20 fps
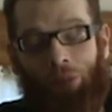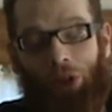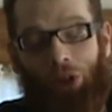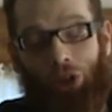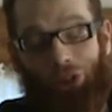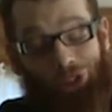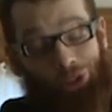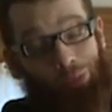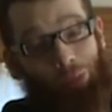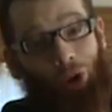
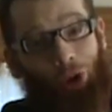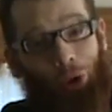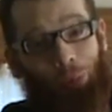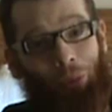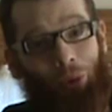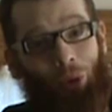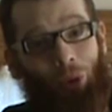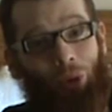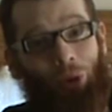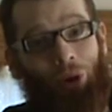a small
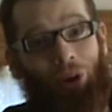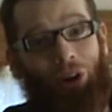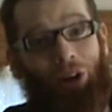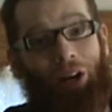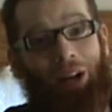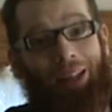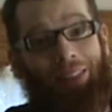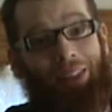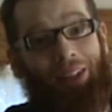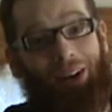bore
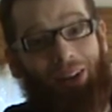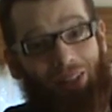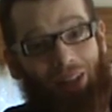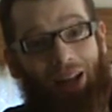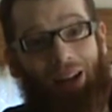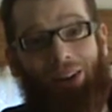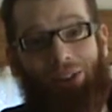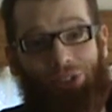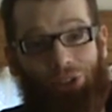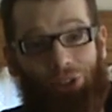and then a
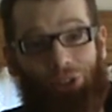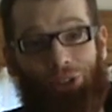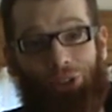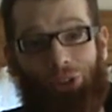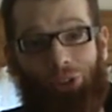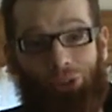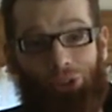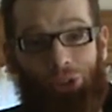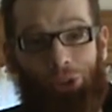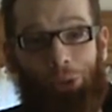lot of
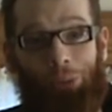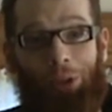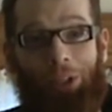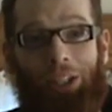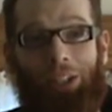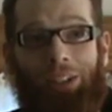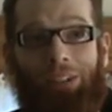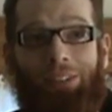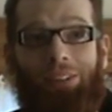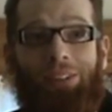cylindrical
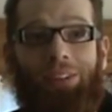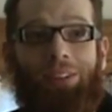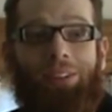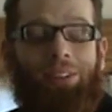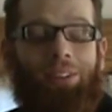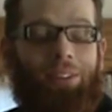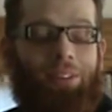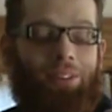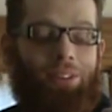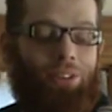tubing.
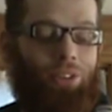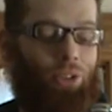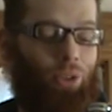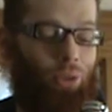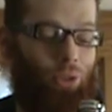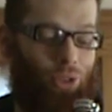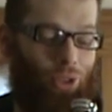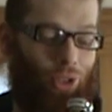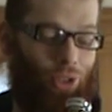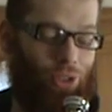So
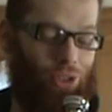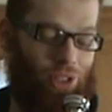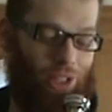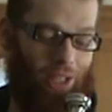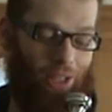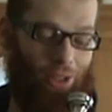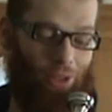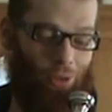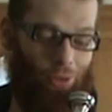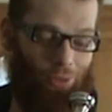it's going to
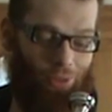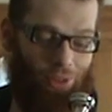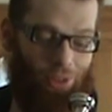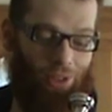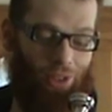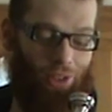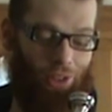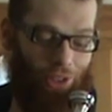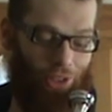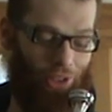sound
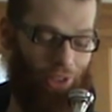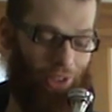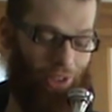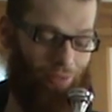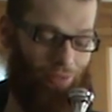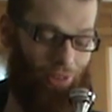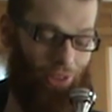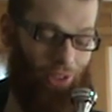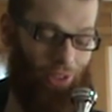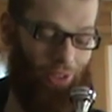a little
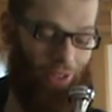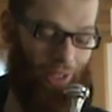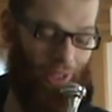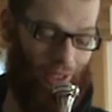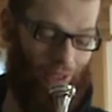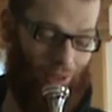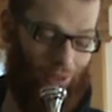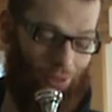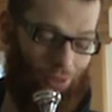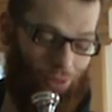iffy,
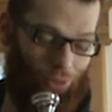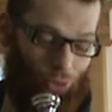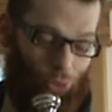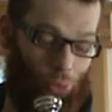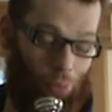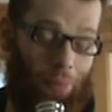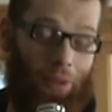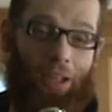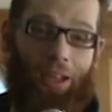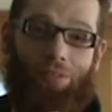and you
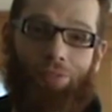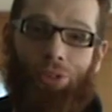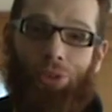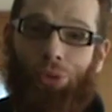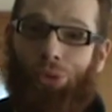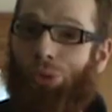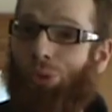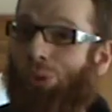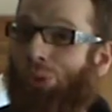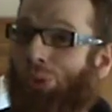may have
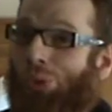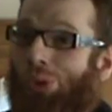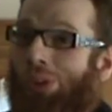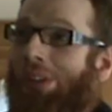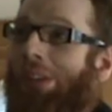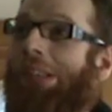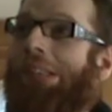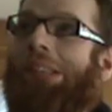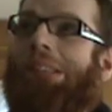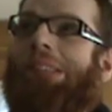to
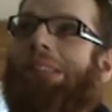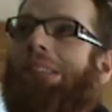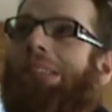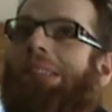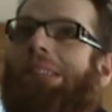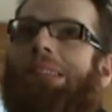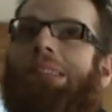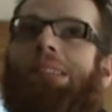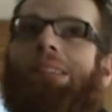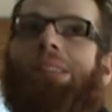
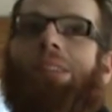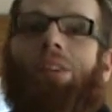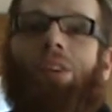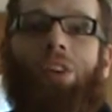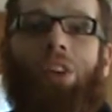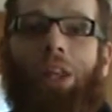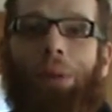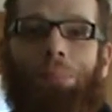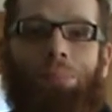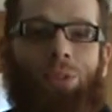
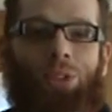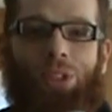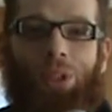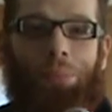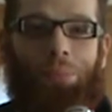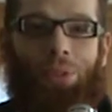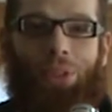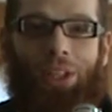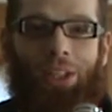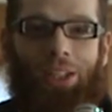lip
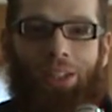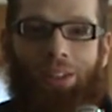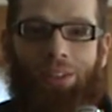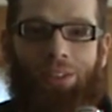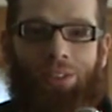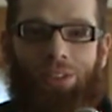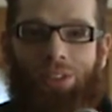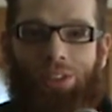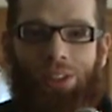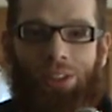some
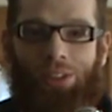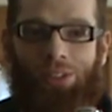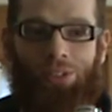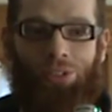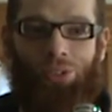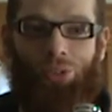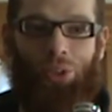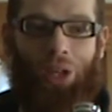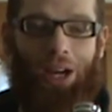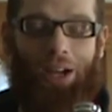things
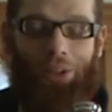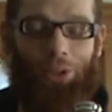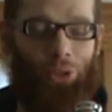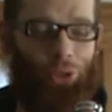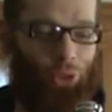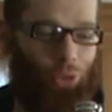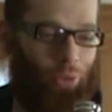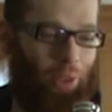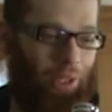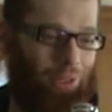in either
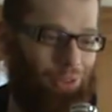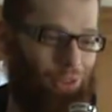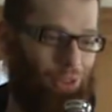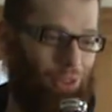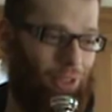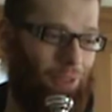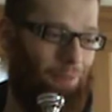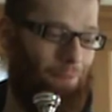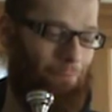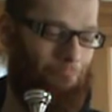
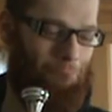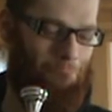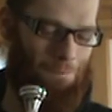direction.